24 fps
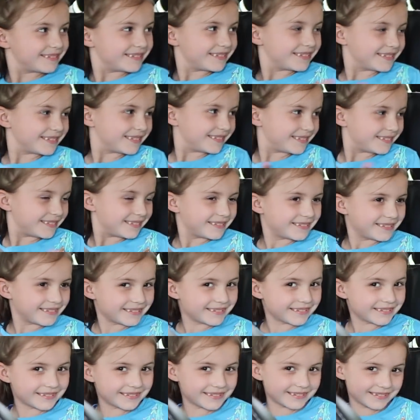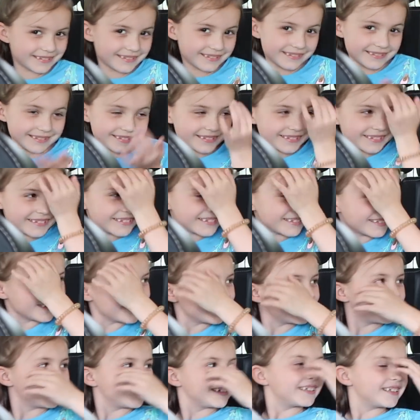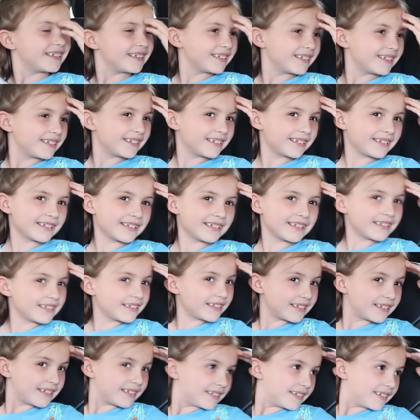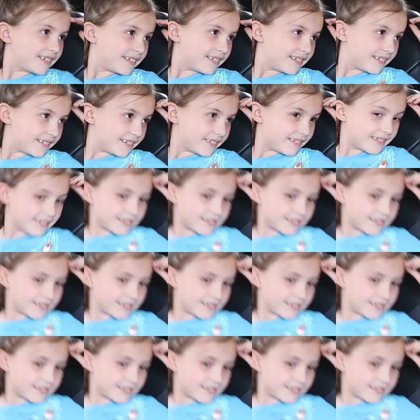This person isn't speaking.